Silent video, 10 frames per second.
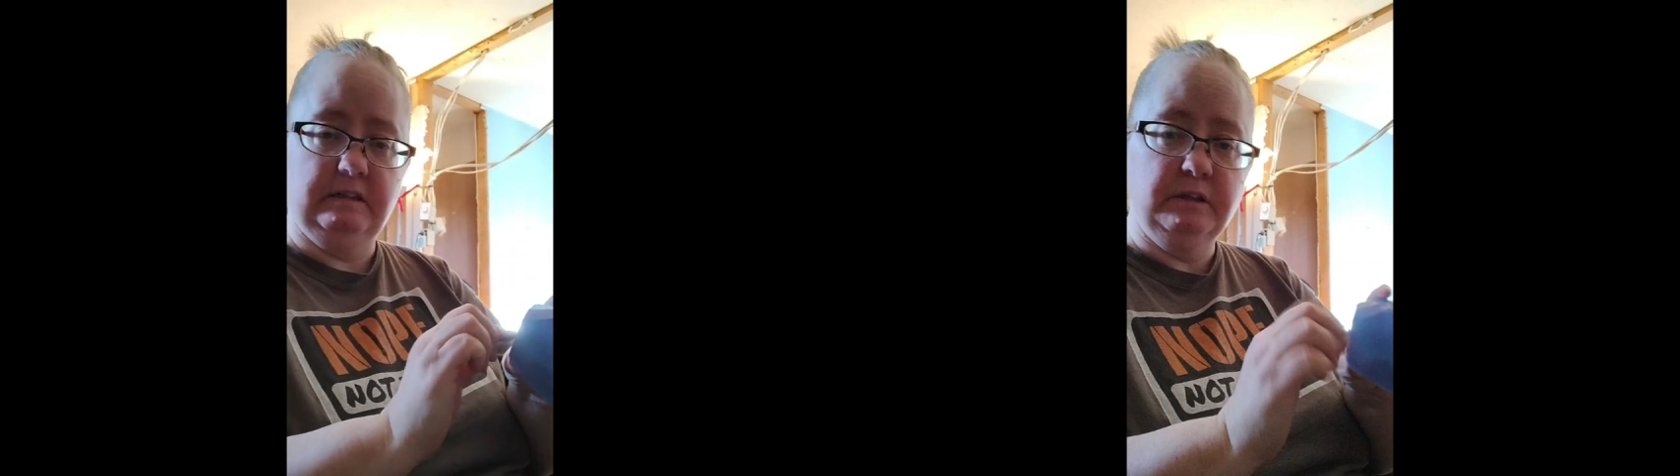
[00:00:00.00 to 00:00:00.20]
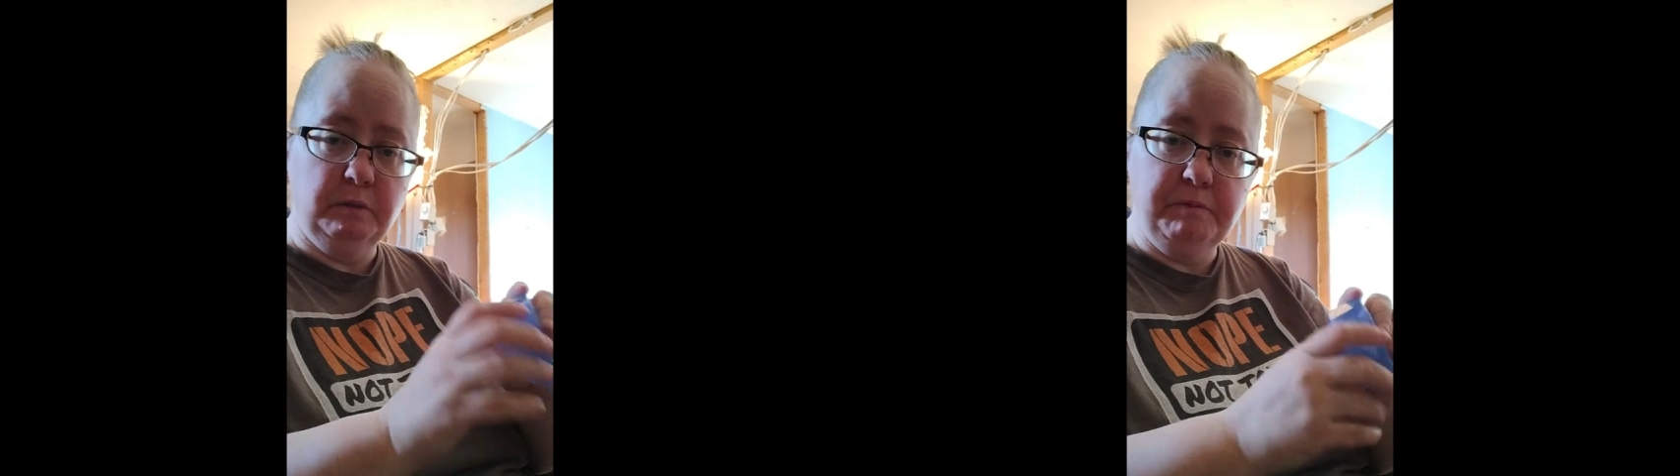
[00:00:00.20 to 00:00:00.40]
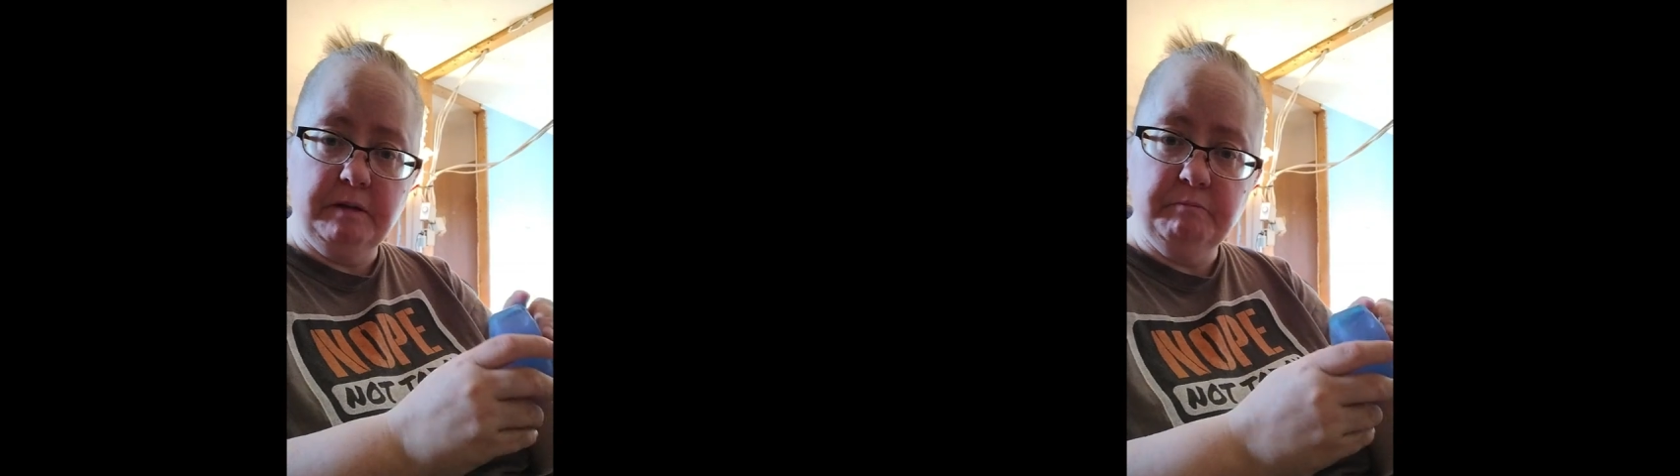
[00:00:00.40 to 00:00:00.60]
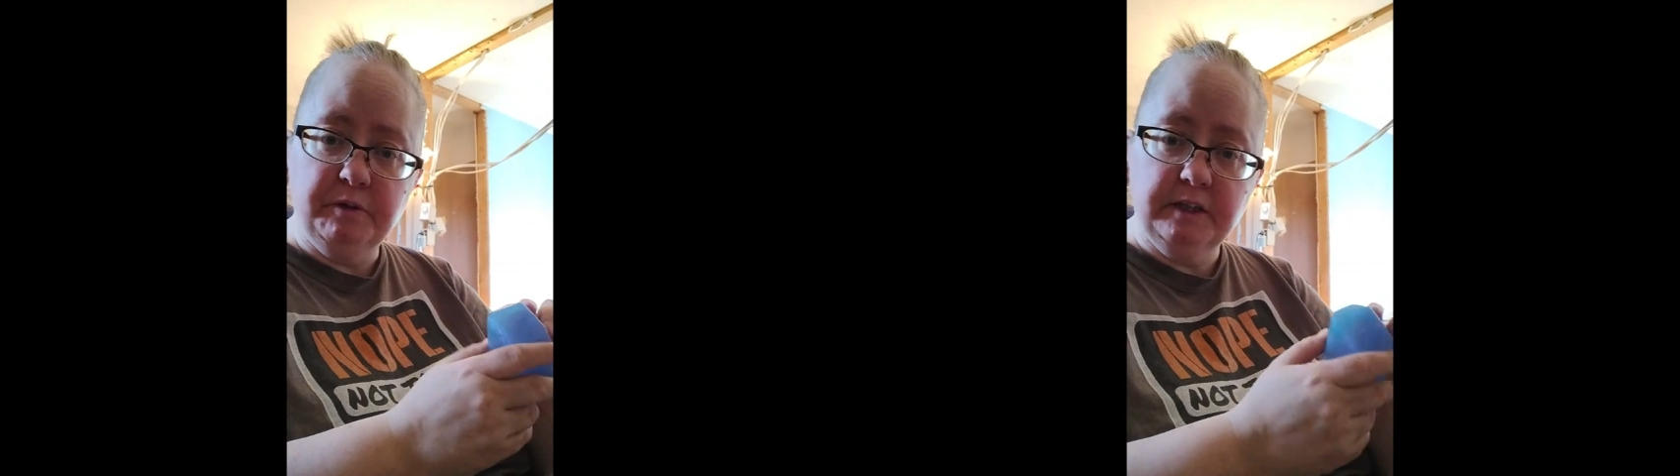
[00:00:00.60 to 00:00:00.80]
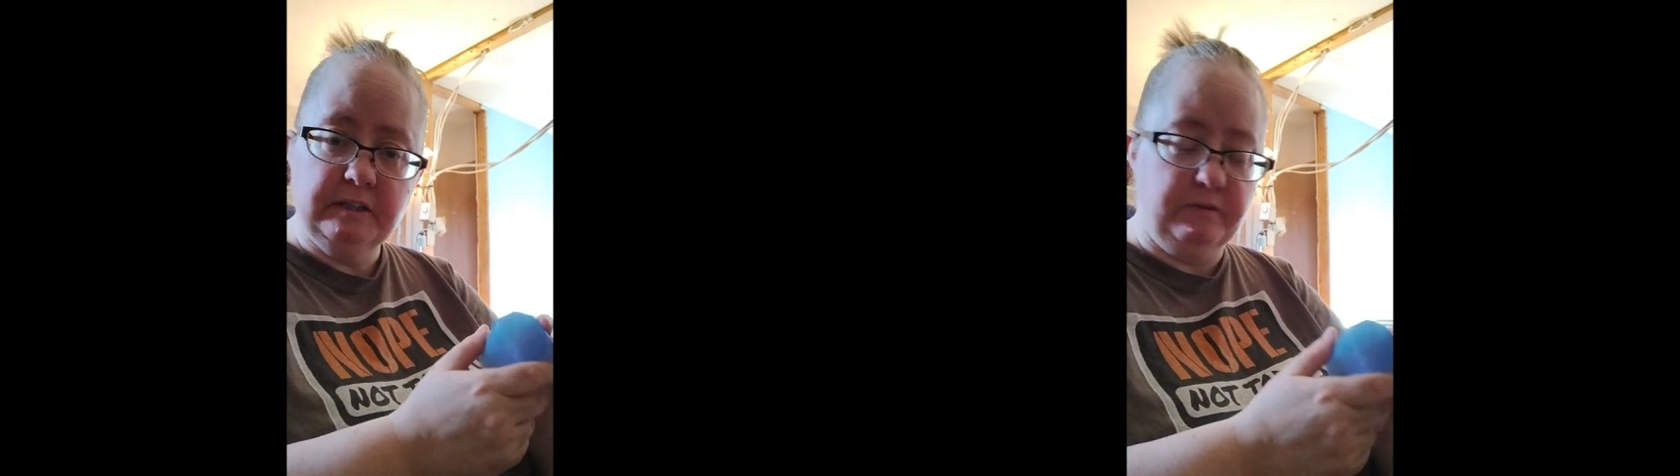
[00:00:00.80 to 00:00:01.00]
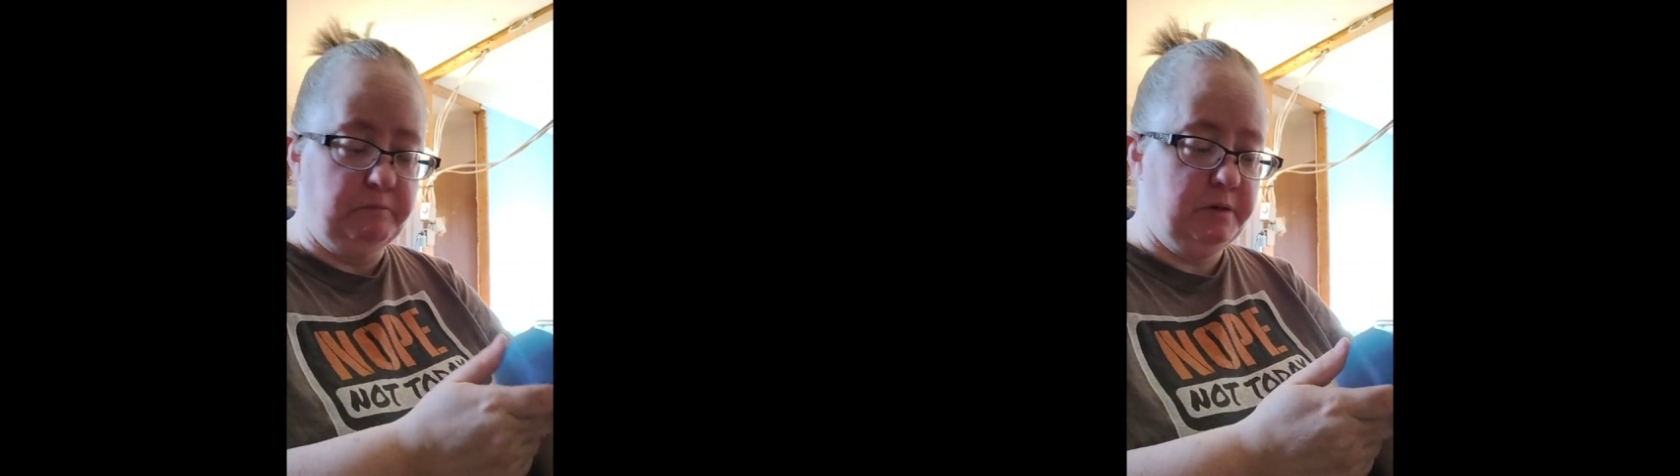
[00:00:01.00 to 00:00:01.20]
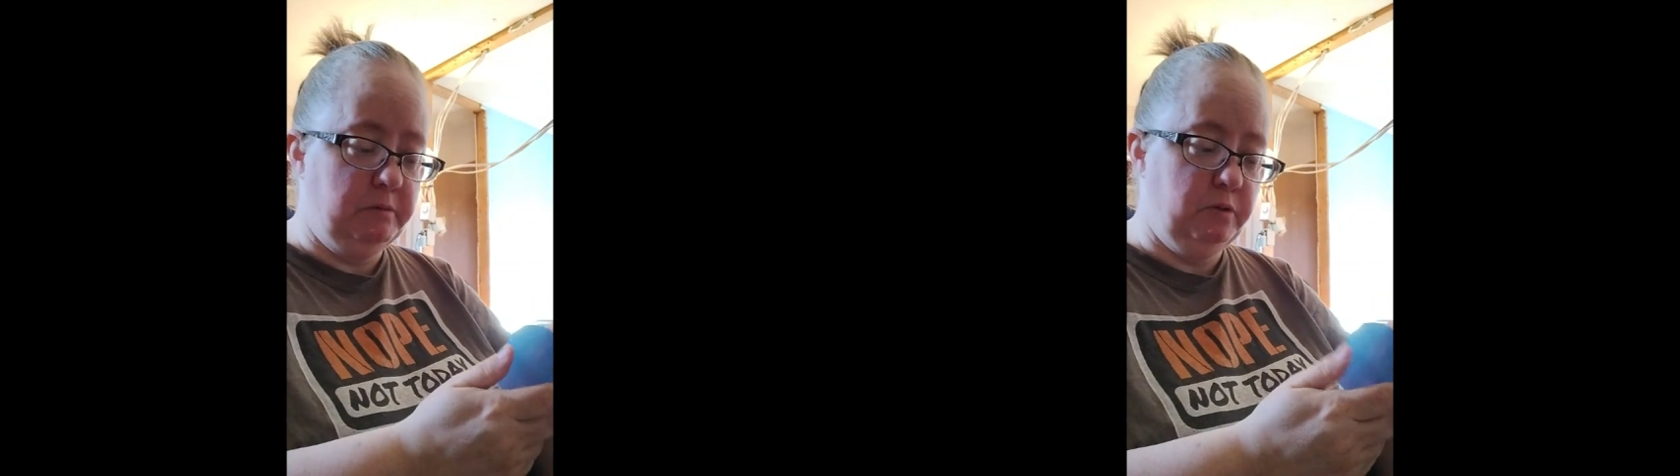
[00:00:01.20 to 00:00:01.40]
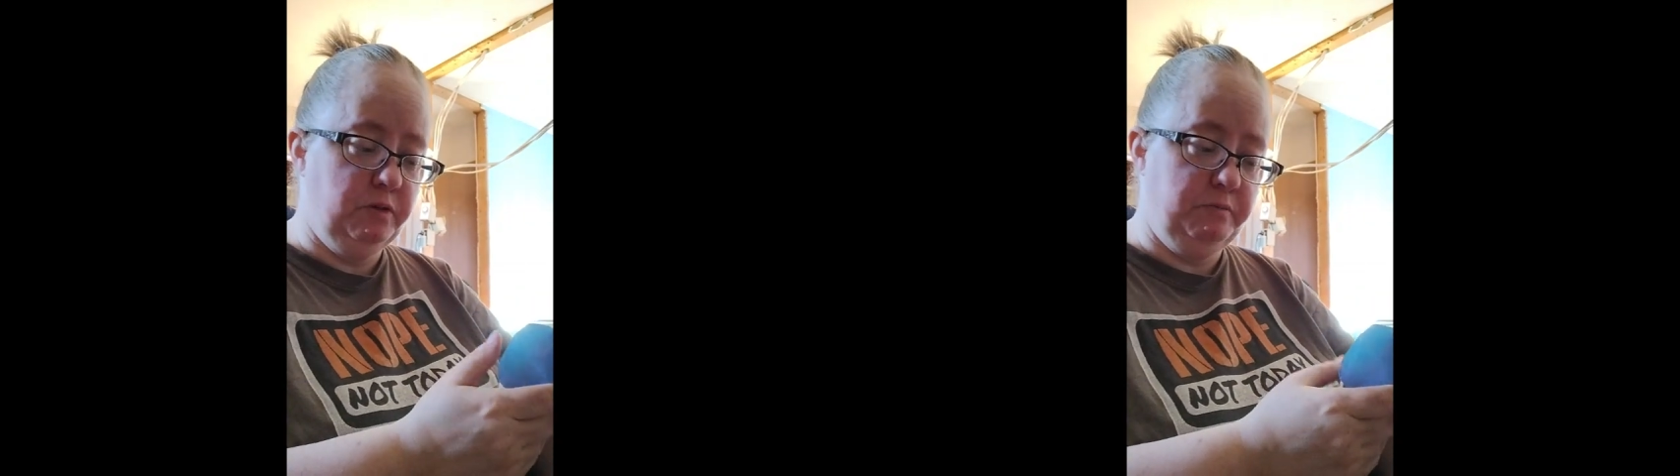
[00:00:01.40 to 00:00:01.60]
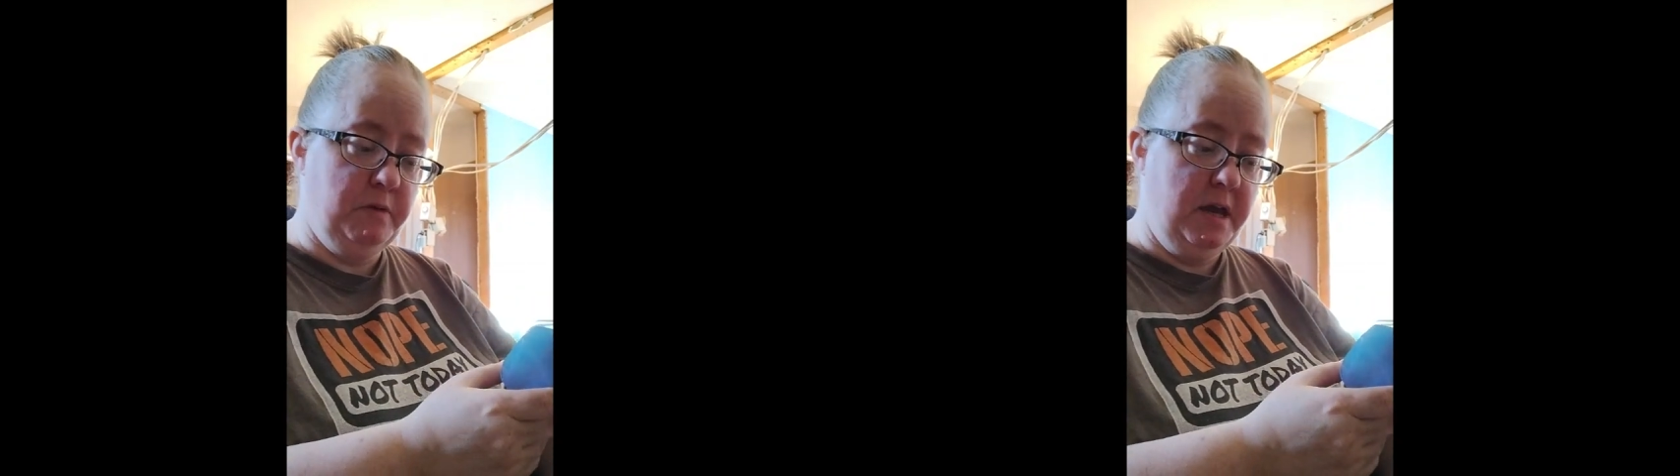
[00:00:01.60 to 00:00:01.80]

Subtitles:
of little pinpricks from bubbles,